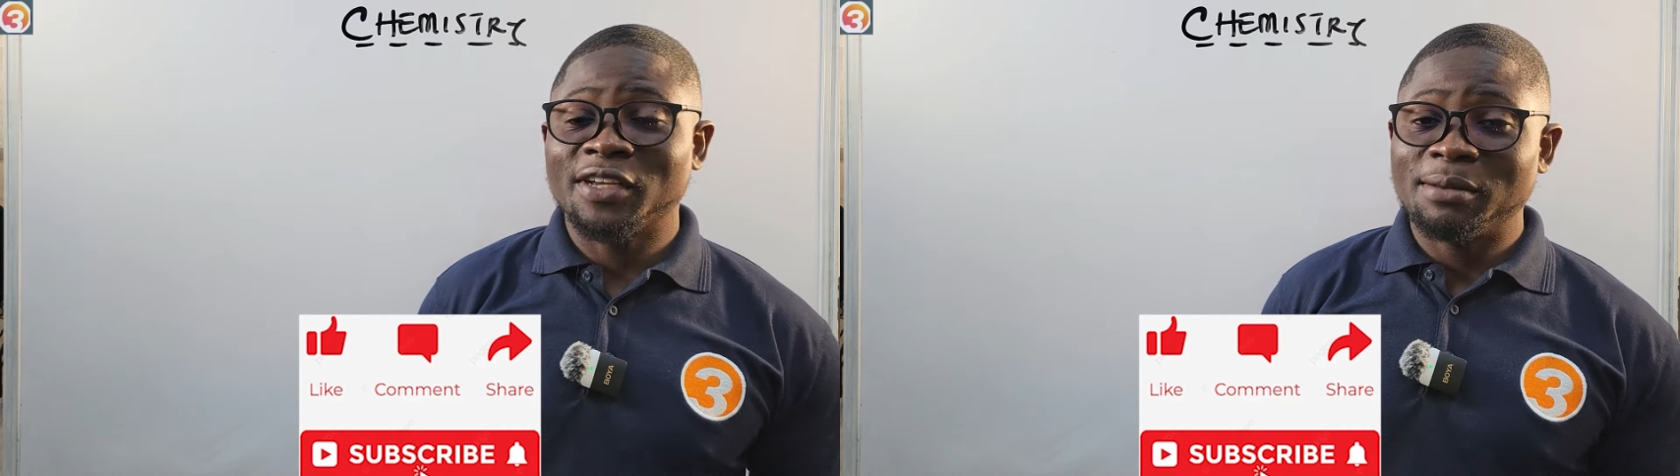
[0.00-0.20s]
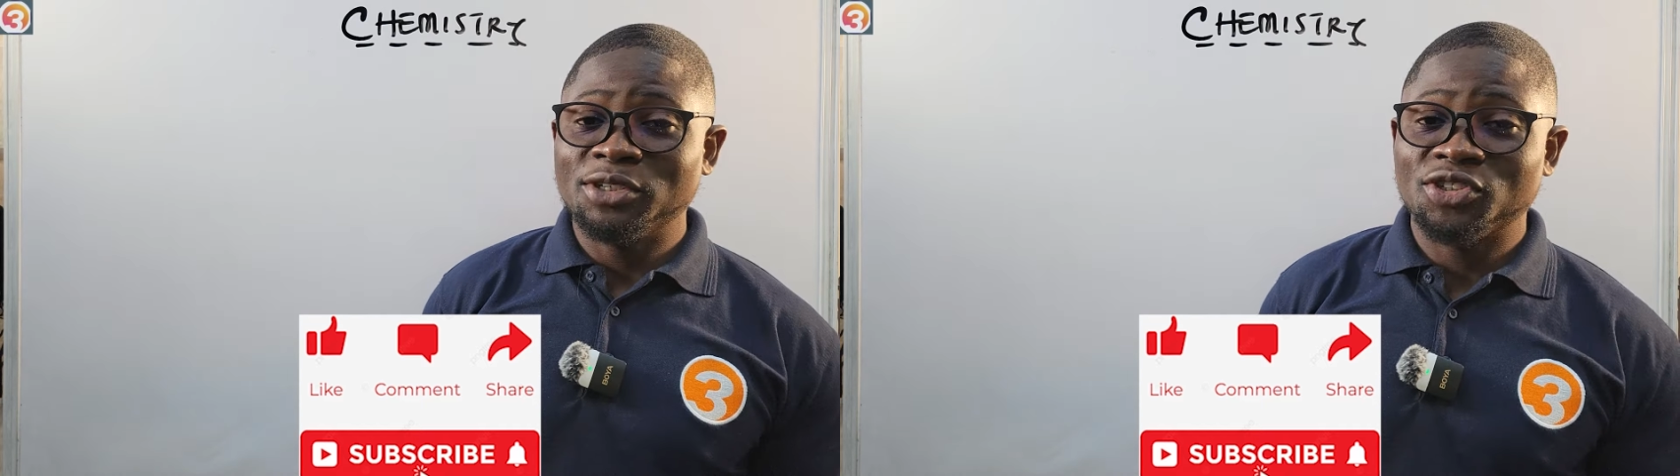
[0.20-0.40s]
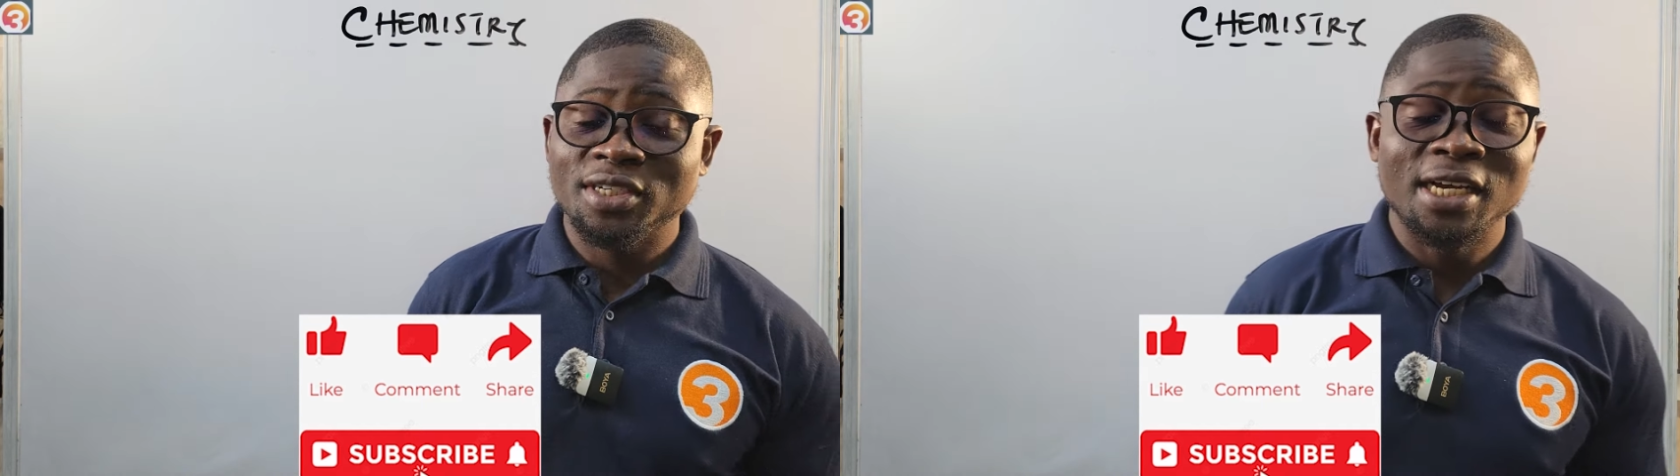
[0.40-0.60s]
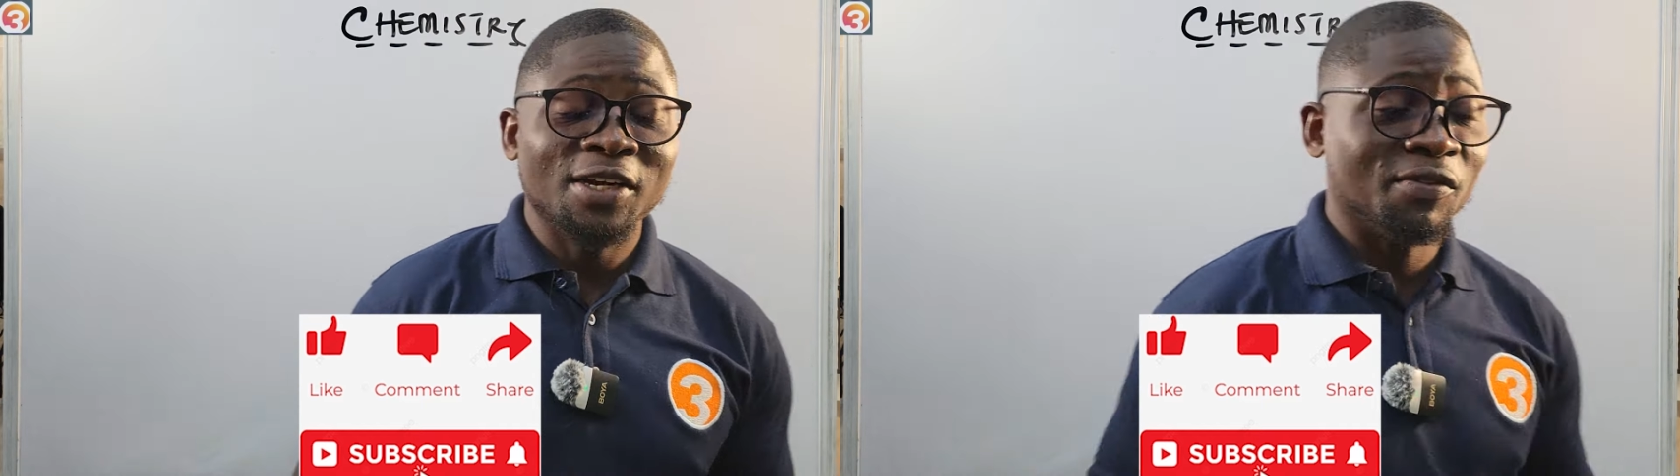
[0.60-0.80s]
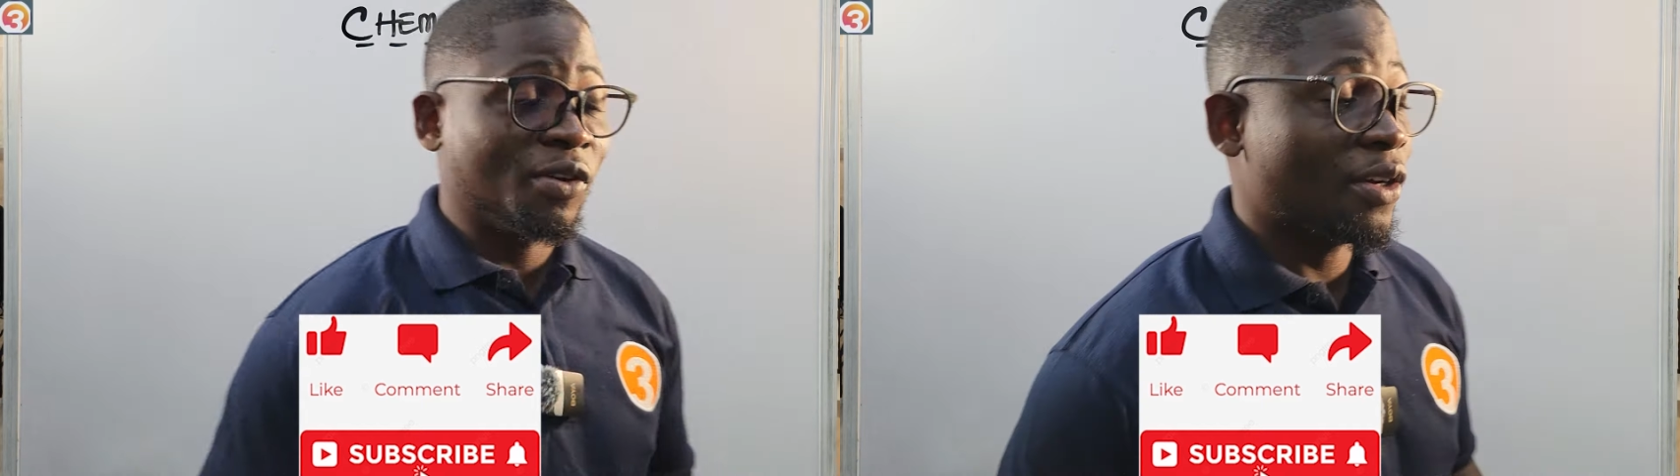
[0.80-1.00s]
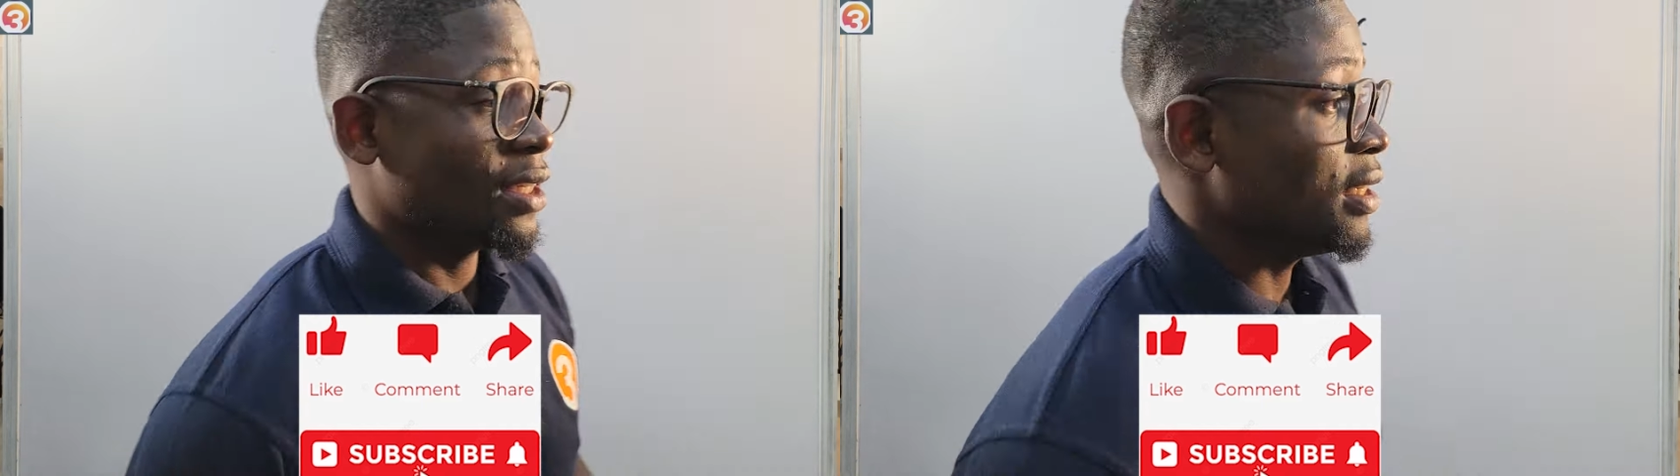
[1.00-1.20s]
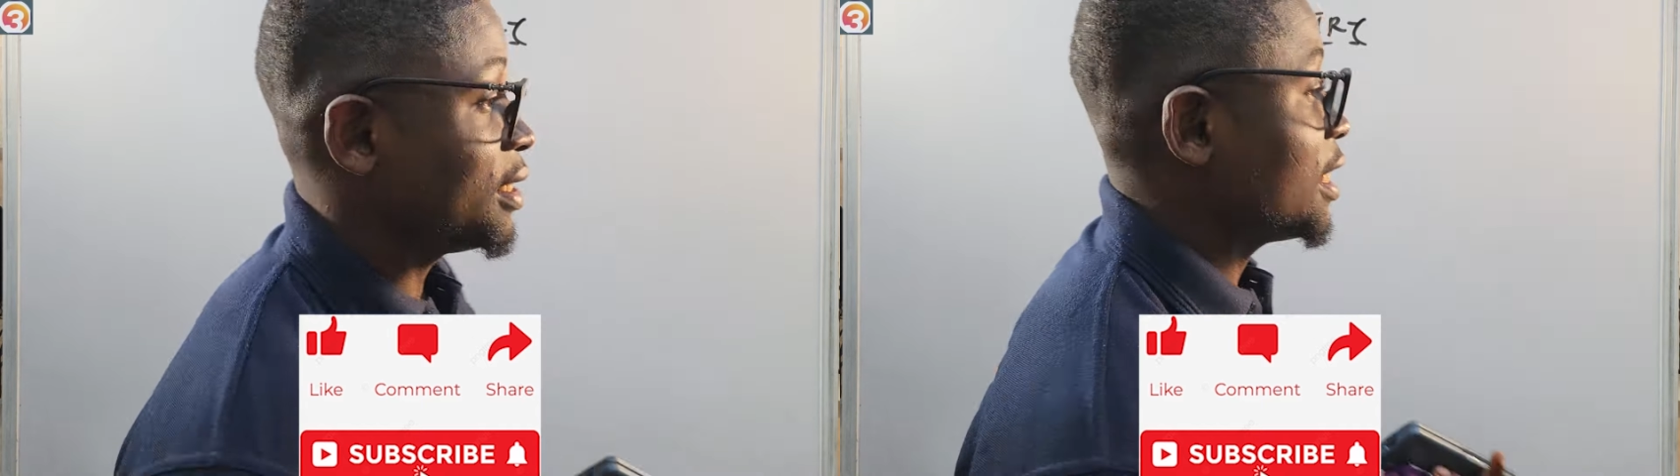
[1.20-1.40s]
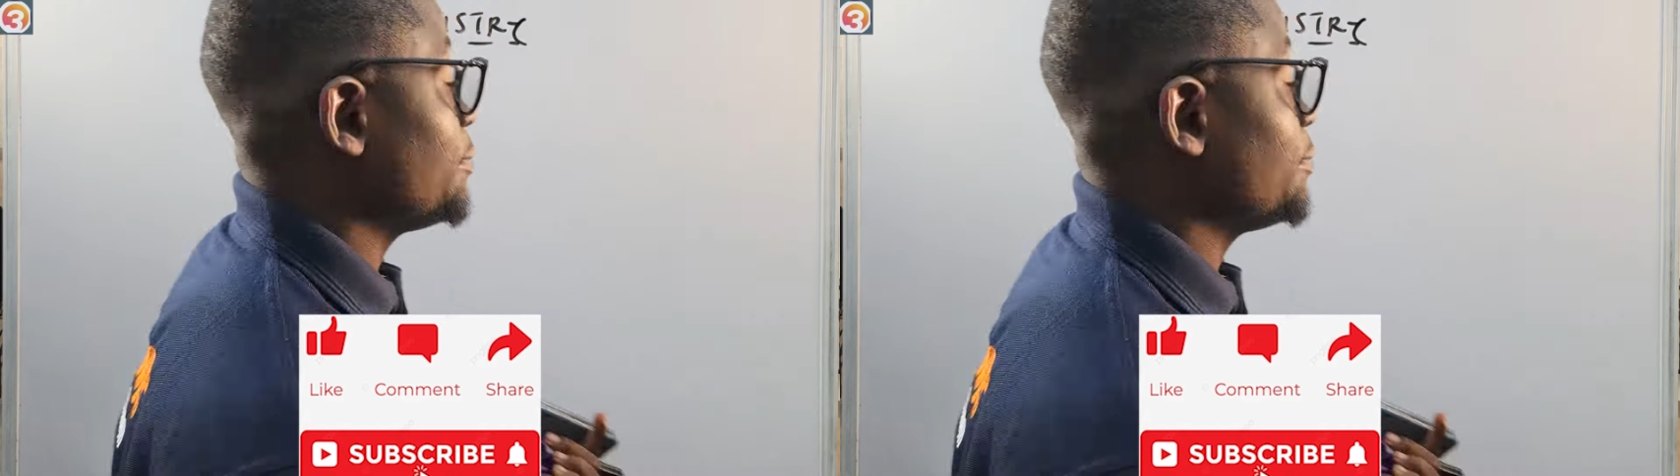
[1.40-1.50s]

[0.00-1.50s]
Chemistry. And of course, in this